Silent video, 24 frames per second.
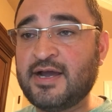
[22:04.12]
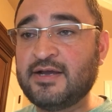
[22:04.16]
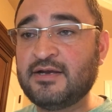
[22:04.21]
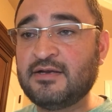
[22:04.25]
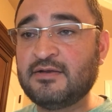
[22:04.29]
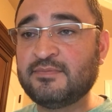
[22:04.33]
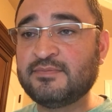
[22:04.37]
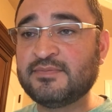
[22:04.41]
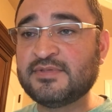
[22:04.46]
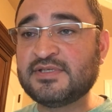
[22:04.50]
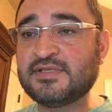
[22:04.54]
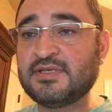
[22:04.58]

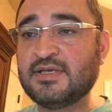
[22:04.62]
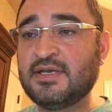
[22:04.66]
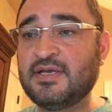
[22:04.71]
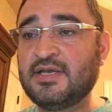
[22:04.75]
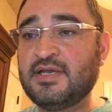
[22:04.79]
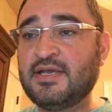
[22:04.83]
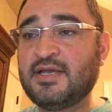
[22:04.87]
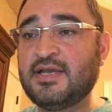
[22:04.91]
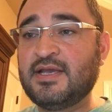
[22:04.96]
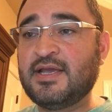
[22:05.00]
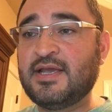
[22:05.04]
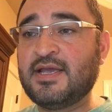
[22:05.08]
items,
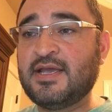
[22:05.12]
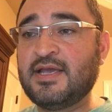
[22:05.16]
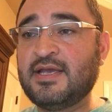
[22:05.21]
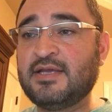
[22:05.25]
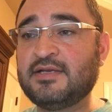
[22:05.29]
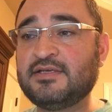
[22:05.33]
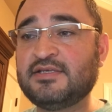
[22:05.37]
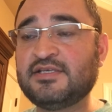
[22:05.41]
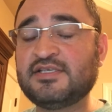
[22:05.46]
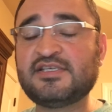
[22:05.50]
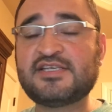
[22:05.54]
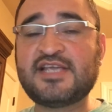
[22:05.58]

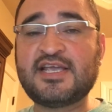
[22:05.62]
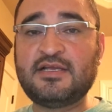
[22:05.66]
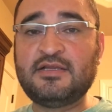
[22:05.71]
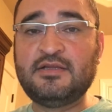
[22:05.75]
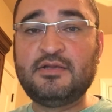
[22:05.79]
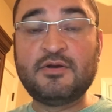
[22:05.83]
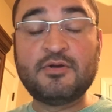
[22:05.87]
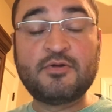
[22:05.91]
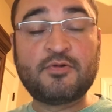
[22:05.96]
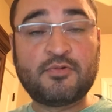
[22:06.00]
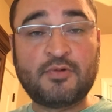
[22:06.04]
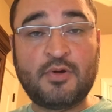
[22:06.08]
and just take a
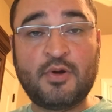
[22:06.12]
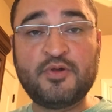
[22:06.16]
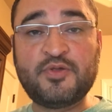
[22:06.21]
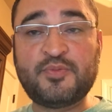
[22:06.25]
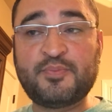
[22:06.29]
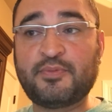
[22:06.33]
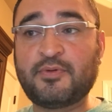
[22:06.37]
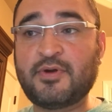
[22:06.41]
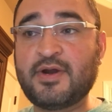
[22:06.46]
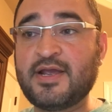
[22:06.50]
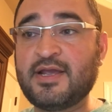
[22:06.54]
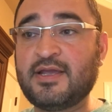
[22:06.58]
little
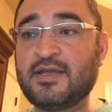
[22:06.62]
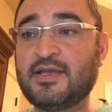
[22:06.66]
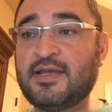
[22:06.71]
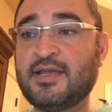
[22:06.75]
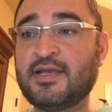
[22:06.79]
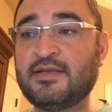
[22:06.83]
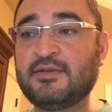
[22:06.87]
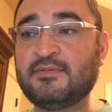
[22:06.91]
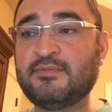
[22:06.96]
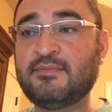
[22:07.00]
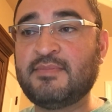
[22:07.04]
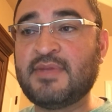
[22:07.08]
growth break
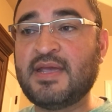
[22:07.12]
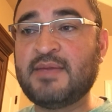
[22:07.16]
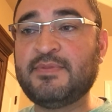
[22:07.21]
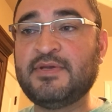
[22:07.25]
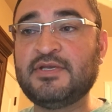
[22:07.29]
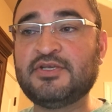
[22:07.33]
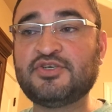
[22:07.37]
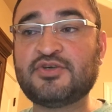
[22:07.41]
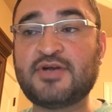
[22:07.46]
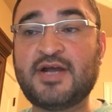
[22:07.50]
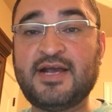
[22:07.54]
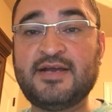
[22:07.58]
and
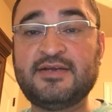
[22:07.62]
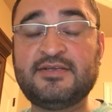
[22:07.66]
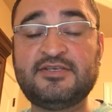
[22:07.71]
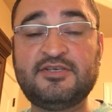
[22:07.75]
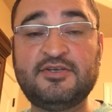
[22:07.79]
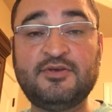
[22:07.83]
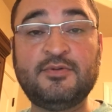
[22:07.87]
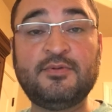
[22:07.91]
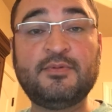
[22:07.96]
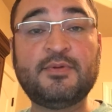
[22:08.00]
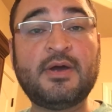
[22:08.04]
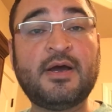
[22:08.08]
maybe try
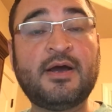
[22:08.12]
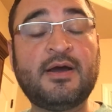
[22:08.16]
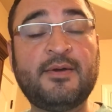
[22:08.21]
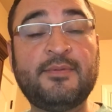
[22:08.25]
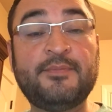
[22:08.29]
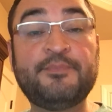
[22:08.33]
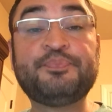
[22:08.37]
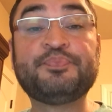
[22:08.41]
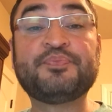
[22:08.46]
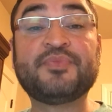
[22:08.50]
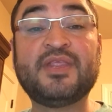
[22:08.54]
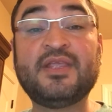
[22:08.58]
to
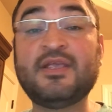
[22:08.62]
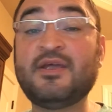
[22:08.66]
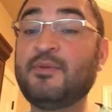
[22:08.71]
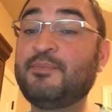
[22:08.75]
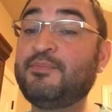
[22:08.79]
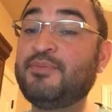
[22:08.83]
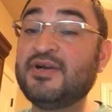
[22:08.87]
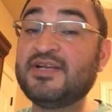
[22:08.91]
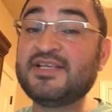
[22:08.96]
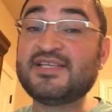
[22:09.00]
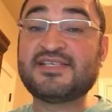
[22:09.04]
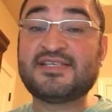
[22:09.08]

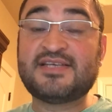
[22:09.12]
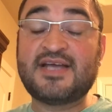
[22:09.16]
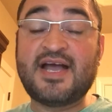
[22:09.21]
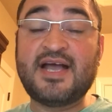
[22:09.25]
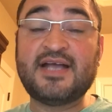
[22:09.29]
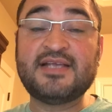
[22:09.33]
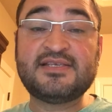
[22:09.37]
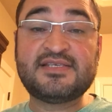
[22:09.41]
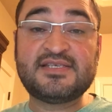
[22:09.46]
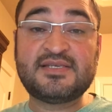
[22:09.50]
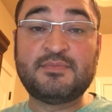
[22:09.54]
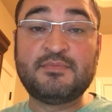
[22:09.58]
put
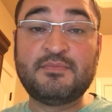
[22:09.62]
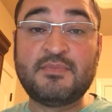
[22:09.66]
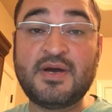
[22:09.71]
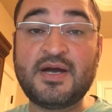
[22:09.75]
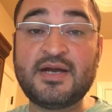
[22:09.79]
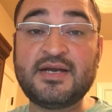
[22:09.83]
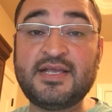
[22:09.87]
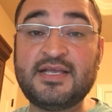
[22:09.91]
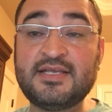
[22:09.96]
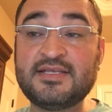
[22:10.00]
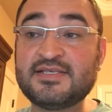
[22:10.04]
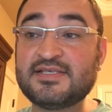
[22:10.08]
aside some
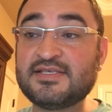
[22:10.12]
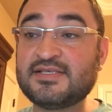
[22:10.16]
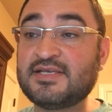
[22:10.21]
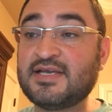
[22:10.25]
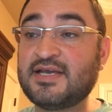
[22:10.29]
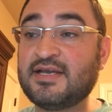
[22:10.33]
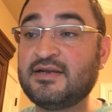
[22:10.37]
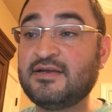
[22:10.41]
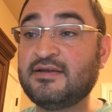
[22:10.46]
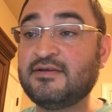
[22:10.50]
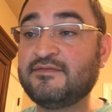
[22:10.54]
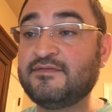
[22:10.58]
money
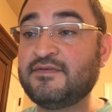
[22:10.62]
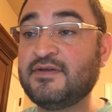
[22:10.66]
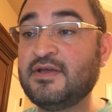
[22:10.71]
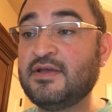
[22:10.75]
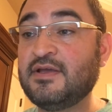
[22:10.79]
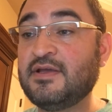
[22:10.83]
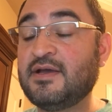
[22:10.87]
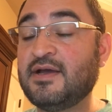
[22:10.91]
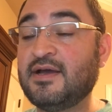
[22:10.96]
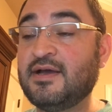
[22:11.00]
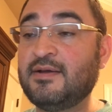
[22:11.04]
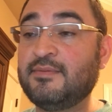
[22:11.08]
instead of
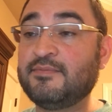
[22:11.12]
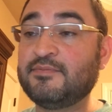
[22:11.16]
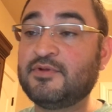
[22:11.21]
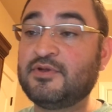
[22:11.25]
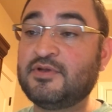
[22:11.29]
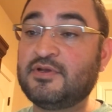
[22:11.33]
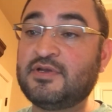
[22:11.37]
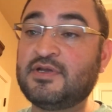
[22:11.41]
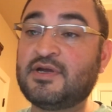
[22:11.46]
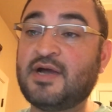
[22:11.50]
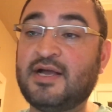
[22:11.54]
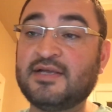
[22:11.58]

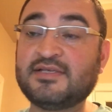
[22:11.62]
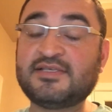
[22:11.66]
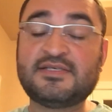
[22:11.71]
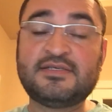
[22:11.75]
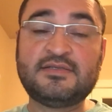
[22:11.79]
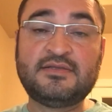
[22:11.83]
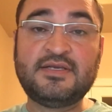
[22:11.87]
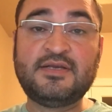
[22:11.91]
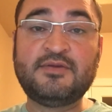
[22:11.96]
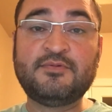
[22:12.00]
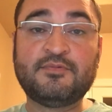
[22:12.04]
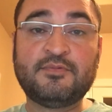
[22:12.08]

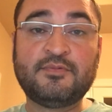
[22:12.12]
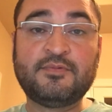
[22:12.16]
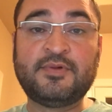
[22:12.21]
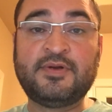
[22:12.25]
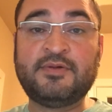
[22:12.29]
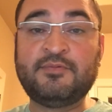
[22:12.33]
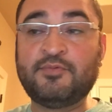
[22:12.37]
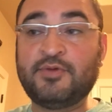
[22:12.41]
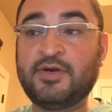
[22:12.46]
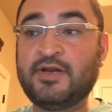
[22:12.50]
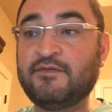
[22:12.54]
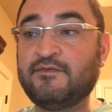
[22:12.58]
constantly
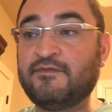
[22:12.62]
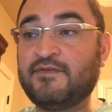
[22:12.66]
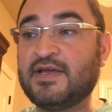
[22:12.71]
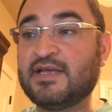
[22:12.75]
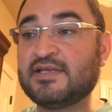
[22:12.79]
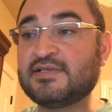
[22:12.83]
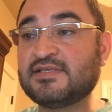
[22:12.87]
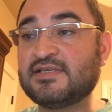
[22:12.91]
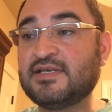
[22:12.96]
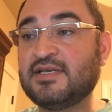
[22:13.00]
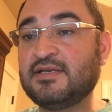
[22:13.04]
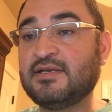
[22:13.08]

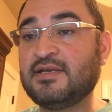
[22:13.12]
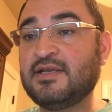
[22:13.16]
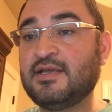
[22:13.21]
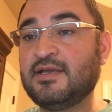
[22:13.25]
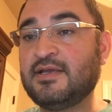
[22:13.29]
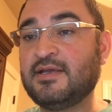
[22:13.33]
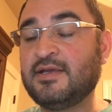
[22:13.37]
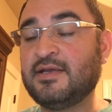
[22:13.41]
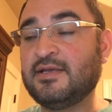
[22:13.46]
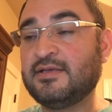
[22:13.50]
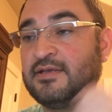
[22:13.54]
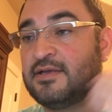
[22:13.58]
reinvesting,
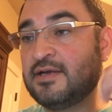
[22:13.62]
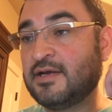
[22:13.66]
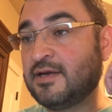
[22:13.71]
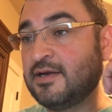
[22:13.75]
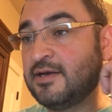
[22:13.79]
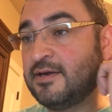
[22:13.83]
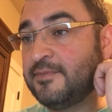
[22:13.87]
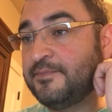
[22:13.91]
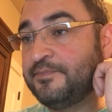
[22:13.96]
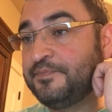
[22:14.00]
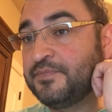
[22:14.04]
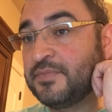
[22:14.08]
and
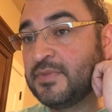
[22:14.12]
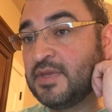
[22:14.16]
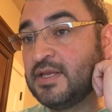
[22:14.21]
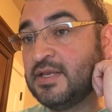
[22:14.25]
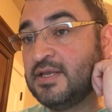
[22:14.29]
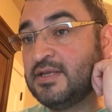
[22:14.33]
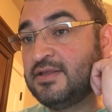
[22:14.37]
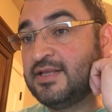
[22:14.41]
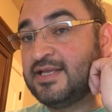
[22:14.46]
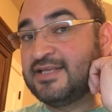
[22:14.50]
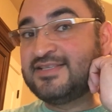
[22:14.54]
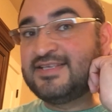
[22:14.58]

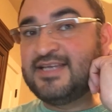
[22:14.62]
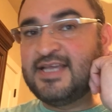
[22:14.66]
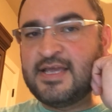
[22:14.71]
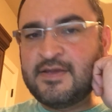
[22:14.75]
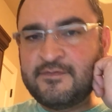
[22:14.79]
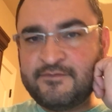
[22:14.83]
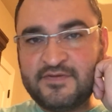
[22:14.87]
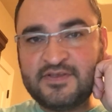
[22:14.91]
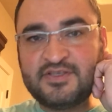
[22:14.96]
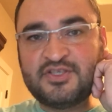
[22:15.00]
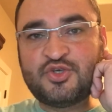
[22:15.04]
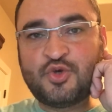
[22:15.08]
let the
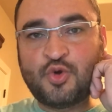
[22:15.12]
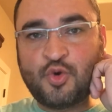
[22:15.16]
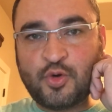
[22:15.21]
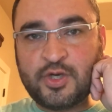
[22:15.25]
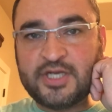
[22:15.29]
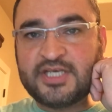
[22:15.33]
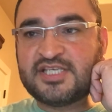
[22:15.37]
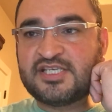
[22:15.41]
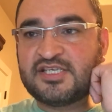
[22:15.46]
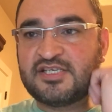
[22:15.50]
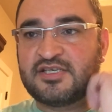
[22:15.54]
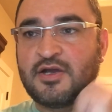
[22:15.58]

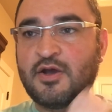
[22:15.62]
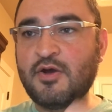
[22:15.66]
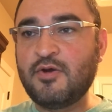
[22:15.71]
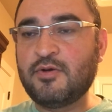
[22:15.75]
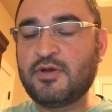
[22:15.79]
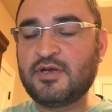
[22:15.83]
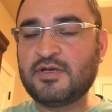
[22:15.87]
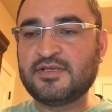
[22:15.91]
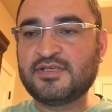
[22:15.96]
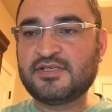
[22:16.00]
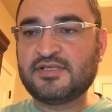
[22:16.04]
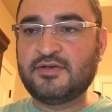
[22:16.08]
inventory
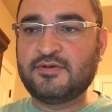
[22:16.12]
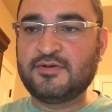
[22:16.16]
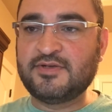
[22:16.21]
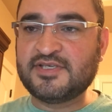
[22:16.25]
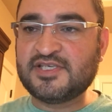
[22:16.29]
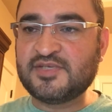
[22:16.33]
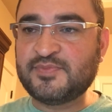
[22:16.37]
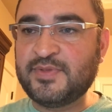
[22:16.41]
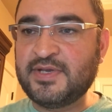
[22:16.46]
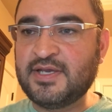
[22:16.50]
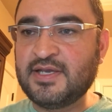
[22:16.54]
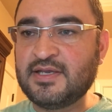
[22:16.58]
soak, so to
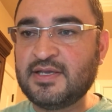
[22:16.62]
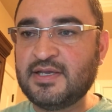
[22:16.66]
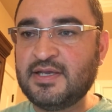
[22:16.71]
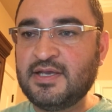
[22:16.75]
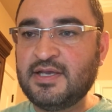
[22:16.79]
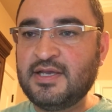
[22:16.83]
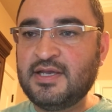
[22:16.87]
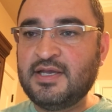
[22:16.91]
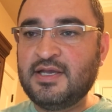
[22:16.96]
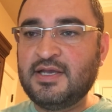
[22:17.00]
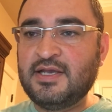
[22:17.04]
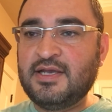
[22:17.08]
speak.
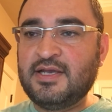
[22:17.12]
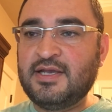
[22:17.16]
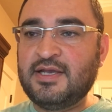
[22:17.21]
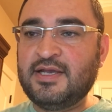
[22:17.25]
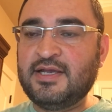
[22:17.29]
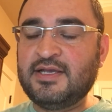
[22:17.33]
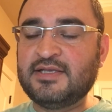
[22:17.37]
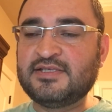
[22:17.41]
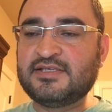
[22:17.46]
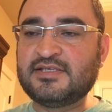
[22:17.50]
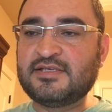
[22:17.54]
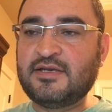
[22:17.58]

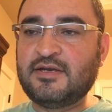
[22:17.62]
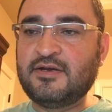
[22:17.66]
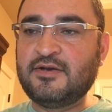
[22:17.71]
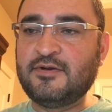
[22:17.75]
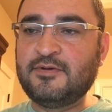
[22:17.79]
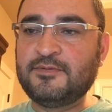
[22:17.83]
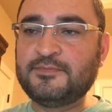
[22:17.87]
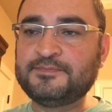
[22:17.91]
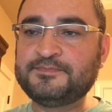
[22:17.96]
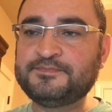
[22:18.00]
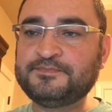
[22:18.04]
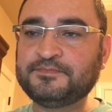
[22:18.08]
And
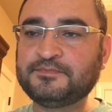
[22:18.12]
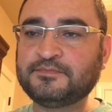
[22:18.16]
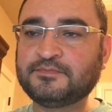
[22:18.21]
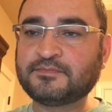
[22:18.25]
so